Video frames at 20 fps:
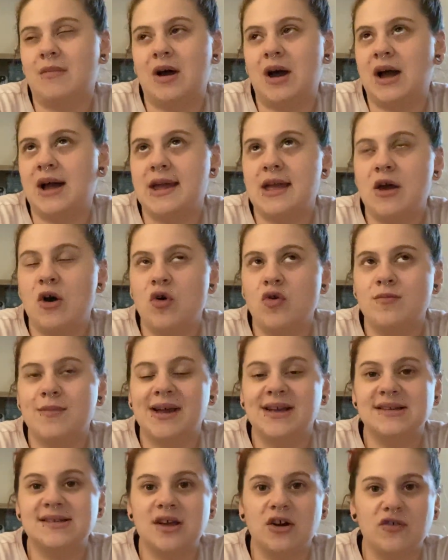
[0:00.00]
I owe
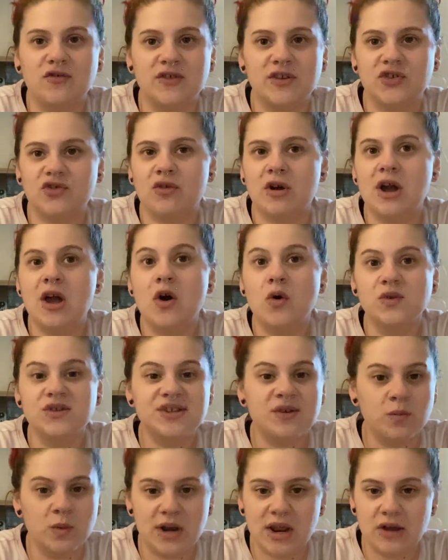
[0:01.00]
myself this, or I owe
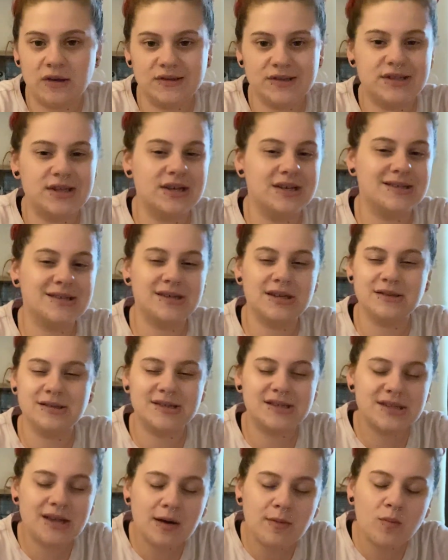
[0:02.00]
someone else this, in
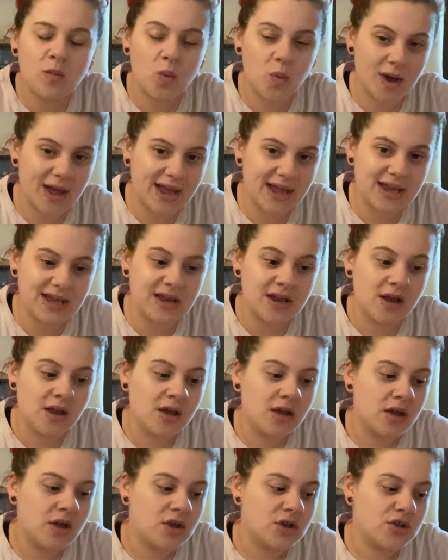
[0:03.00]
some way
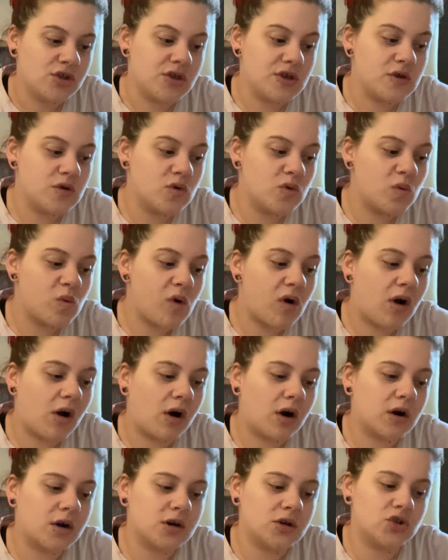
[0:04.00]
you
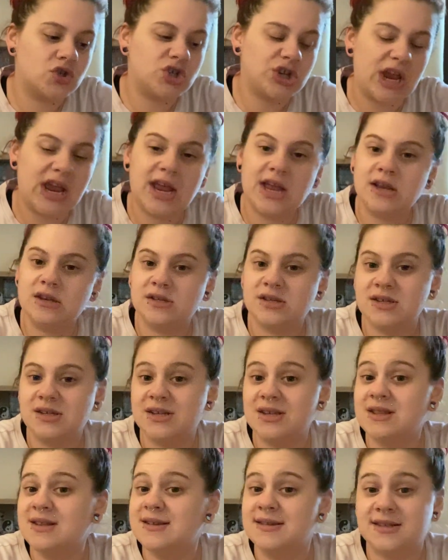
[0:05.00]
are chained
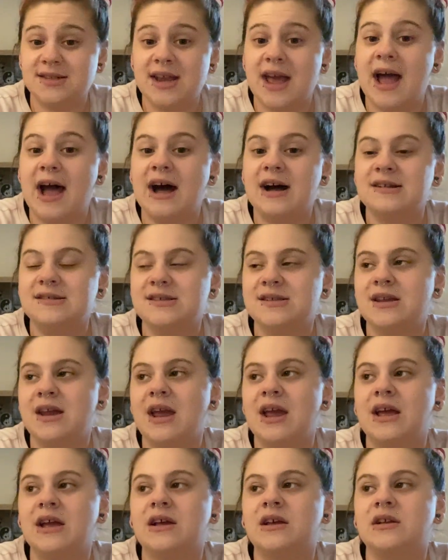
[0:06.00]
to this task
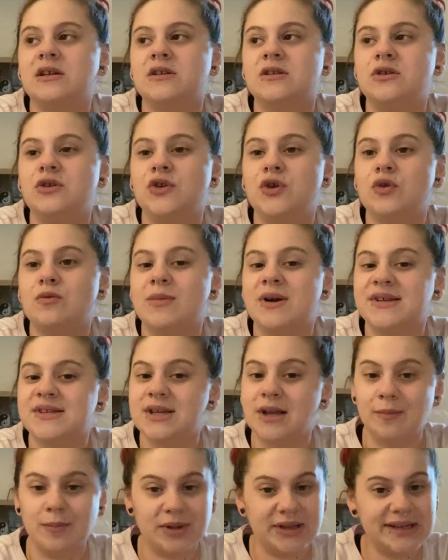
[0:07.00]
and you must
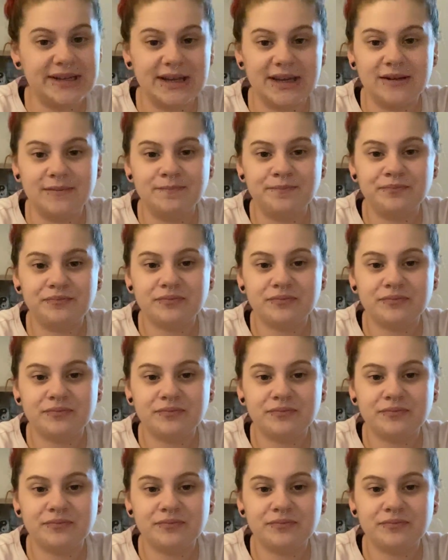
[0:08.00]
complete it.